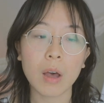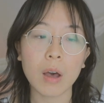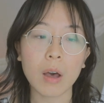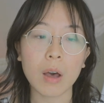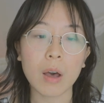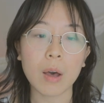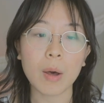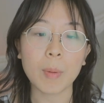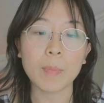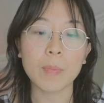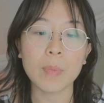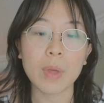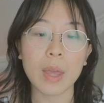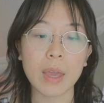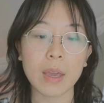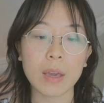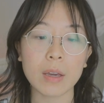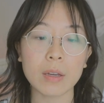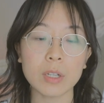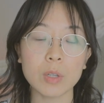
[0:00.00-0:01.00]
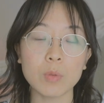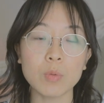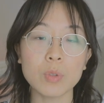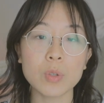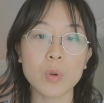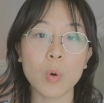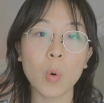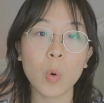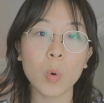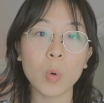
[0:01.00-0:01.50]
um, and it was
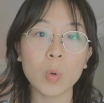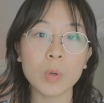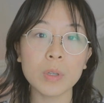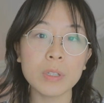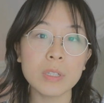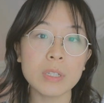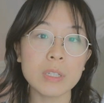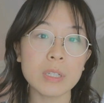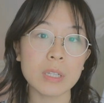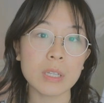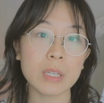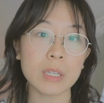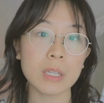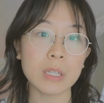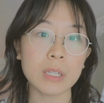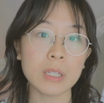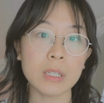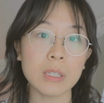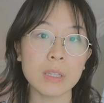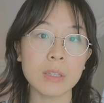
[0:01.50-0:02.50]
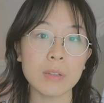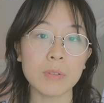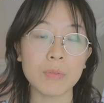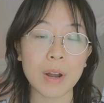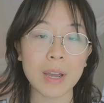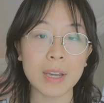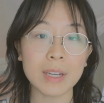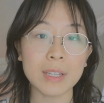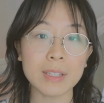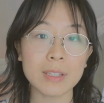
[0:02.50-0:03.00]
coined in the
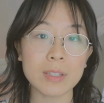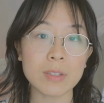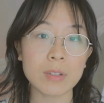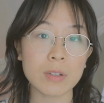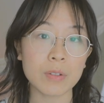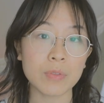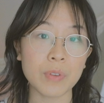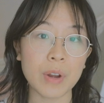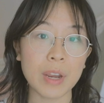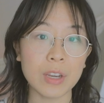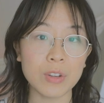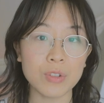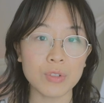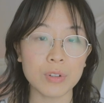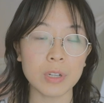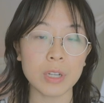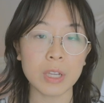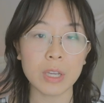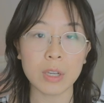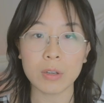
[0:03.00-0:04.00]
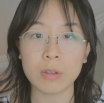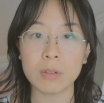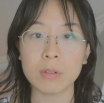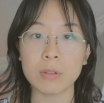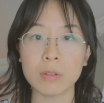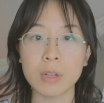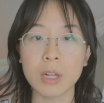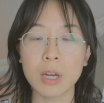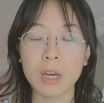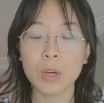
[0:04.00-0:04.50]
writings of Adrian
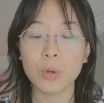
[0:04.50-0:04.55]
Hill,